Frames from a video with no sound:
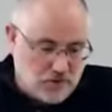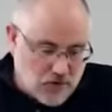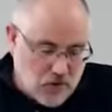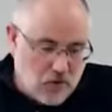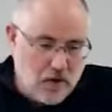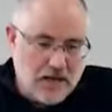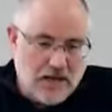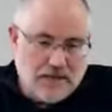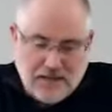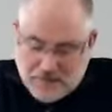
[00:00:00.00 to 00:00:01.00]
start looking
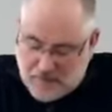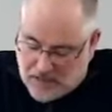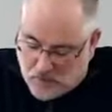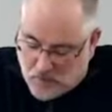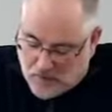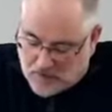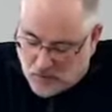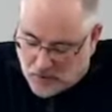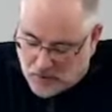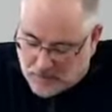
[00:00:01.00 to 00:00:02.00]
at these men and women who
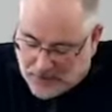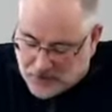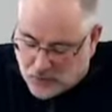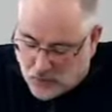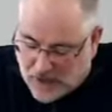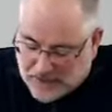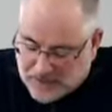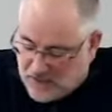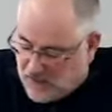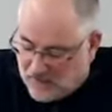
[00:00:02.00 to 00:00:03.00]
were committed to Christ,